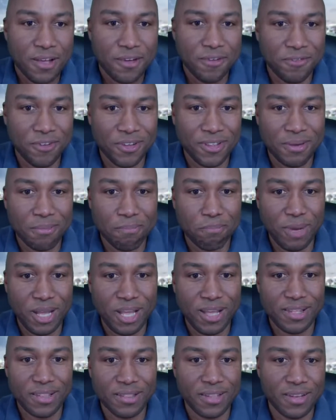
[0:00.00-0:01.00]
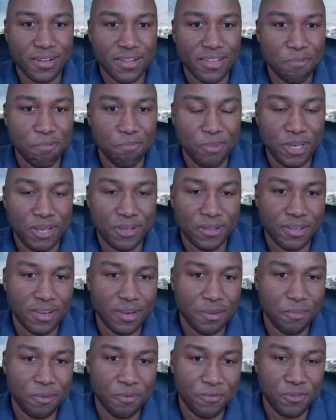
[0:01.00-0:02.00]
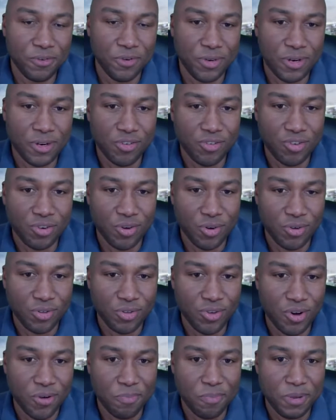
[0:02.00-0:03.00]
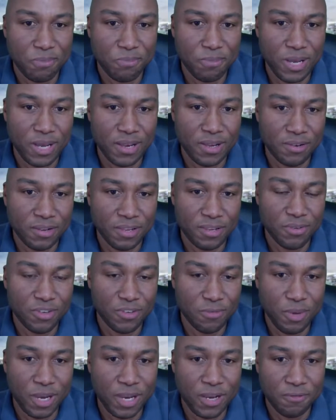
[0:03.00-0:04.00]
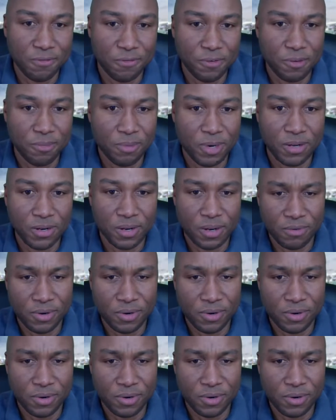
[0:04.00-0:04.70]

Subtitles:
for the ban that he picked up a few years ago, doping ban. He was banned for about